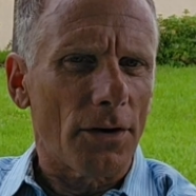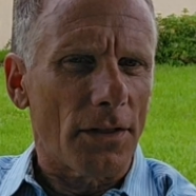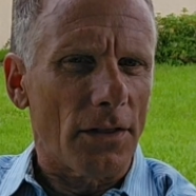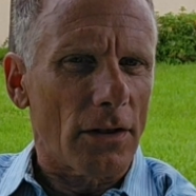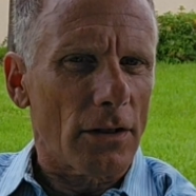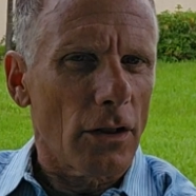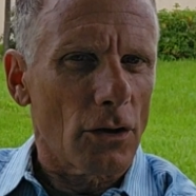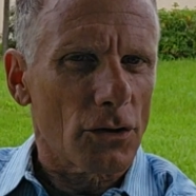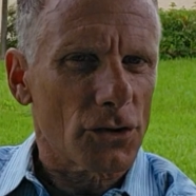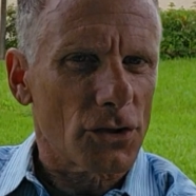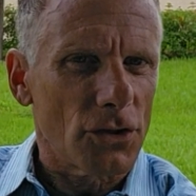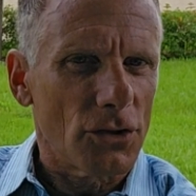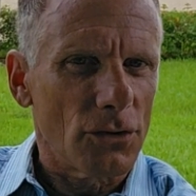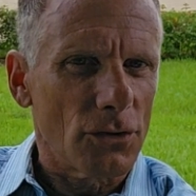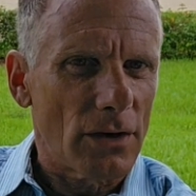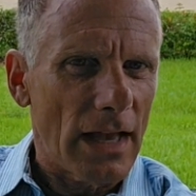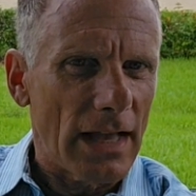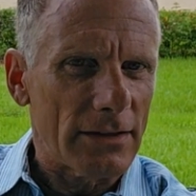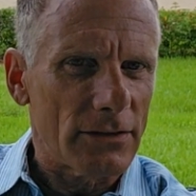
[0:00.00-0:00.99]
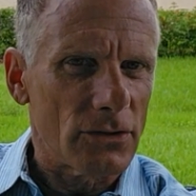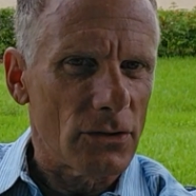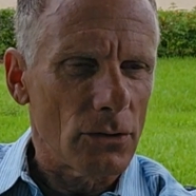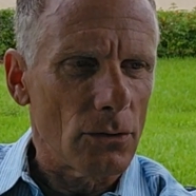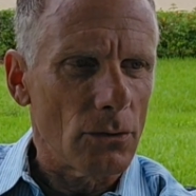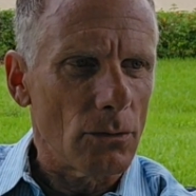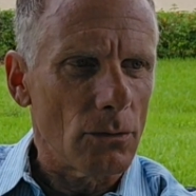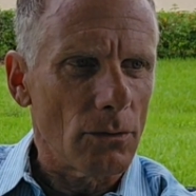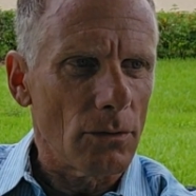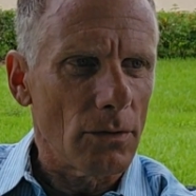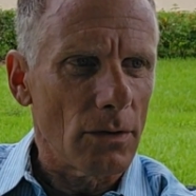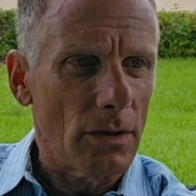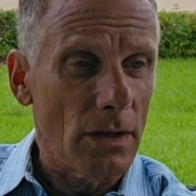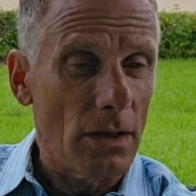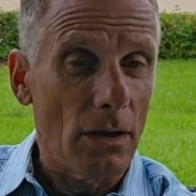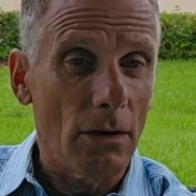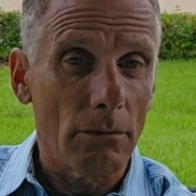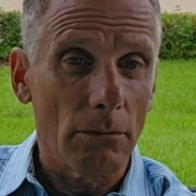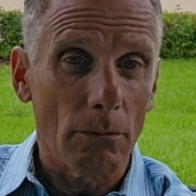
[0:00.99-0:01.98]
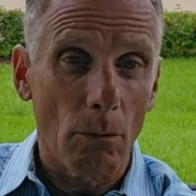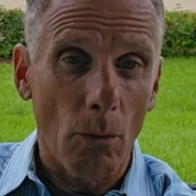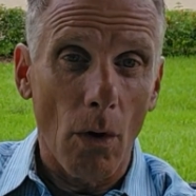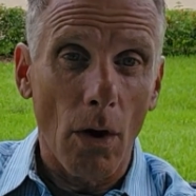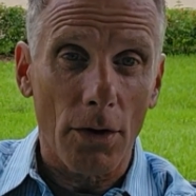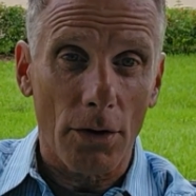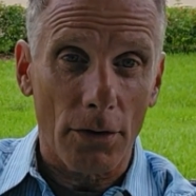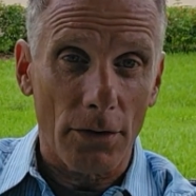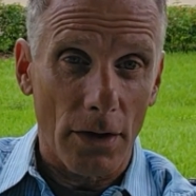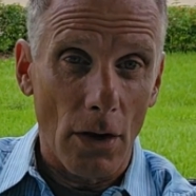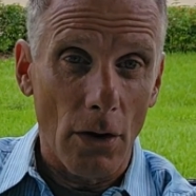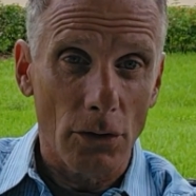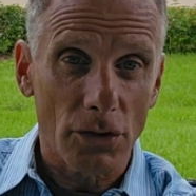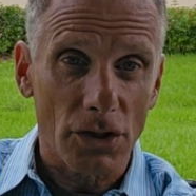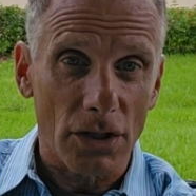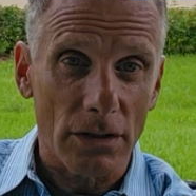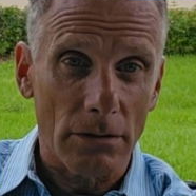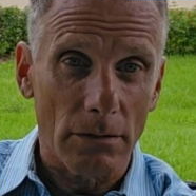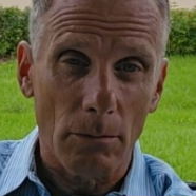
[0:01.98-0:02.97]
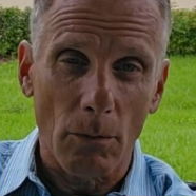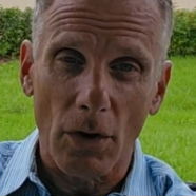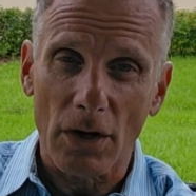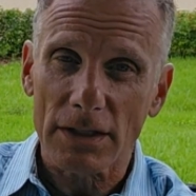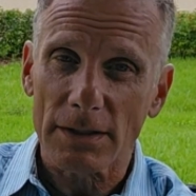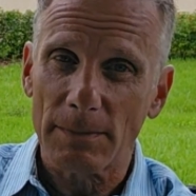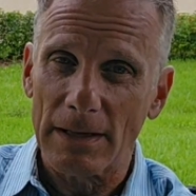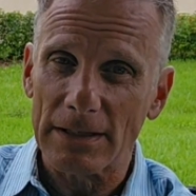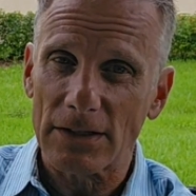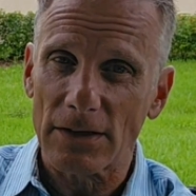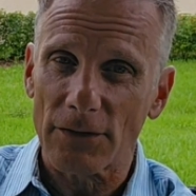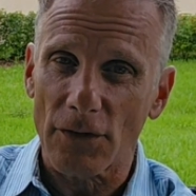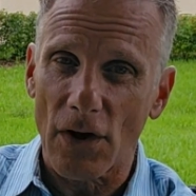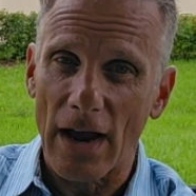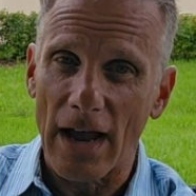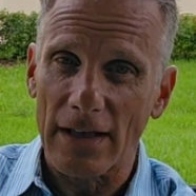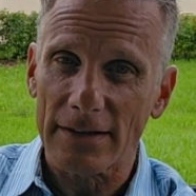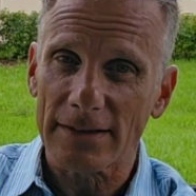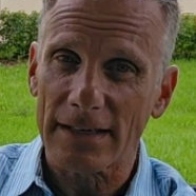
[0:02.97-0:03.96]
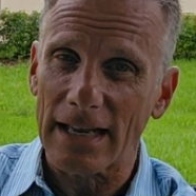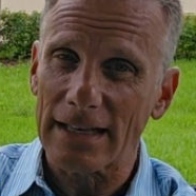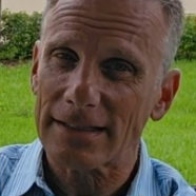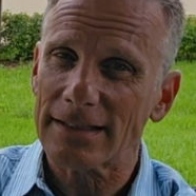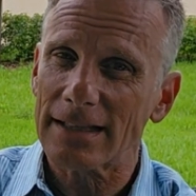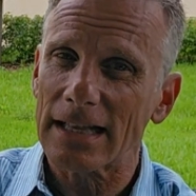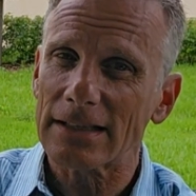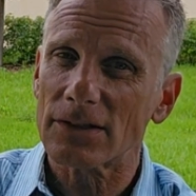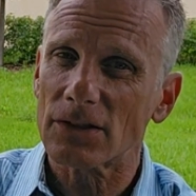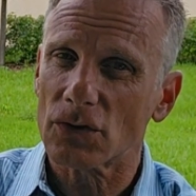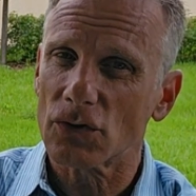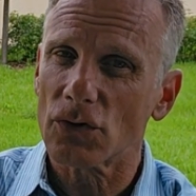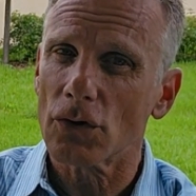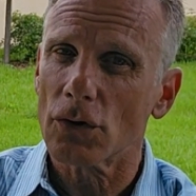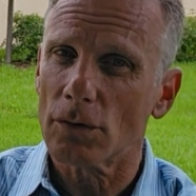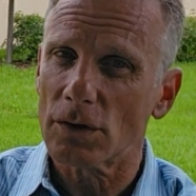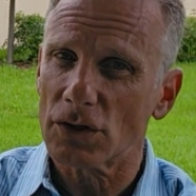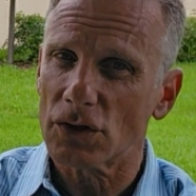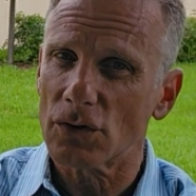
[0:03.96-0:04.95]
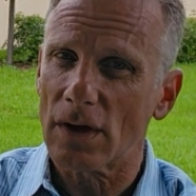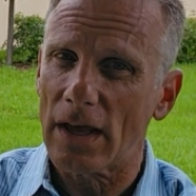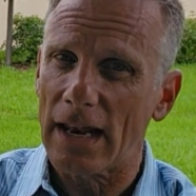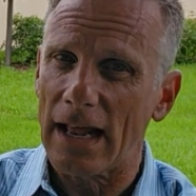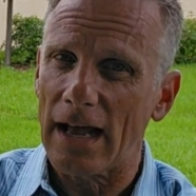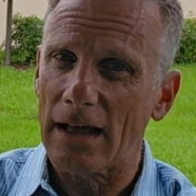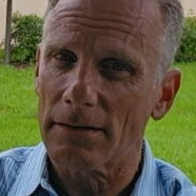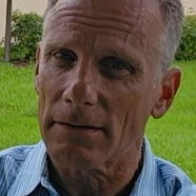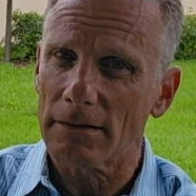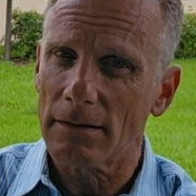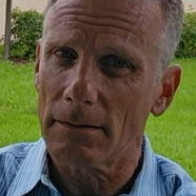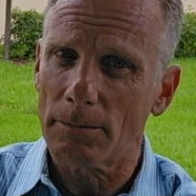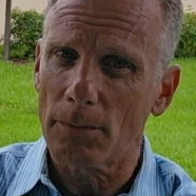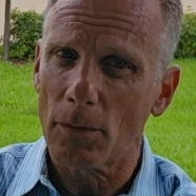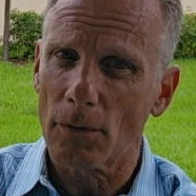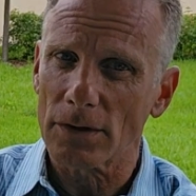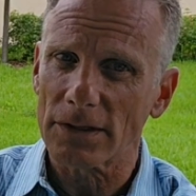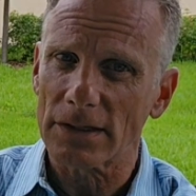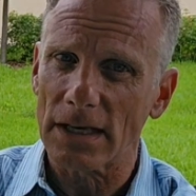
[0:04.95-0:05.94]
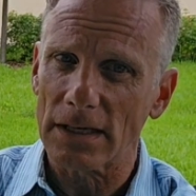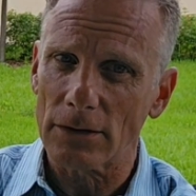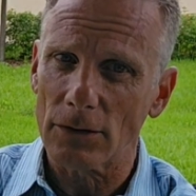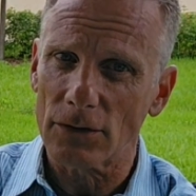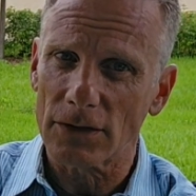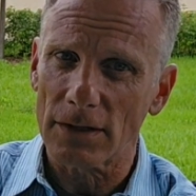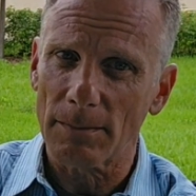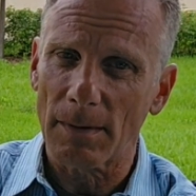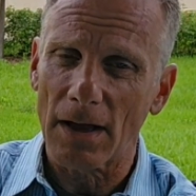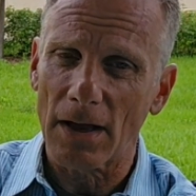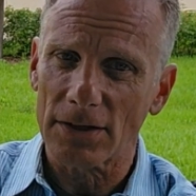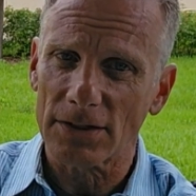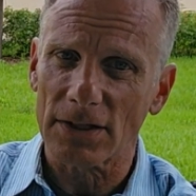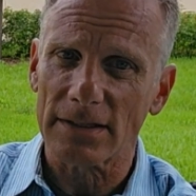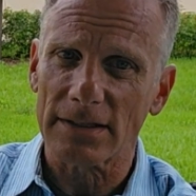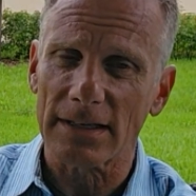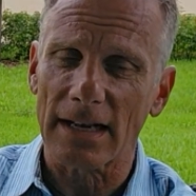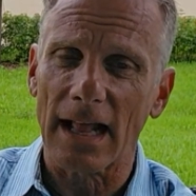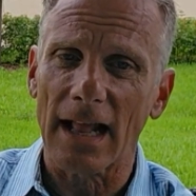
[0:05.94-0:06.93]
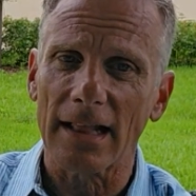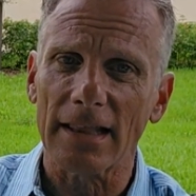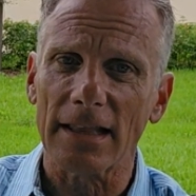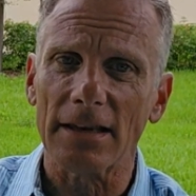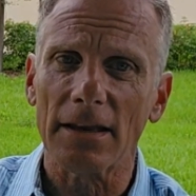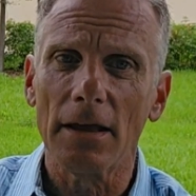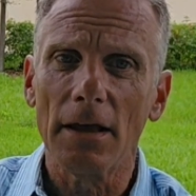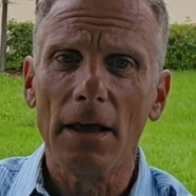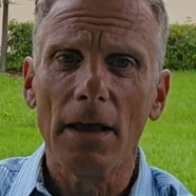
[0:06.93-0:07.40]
the closer you get to the water, the ocean, the more expensive your house gets. And that's true as you get out in Port St. Lucie by Hutchinson Island.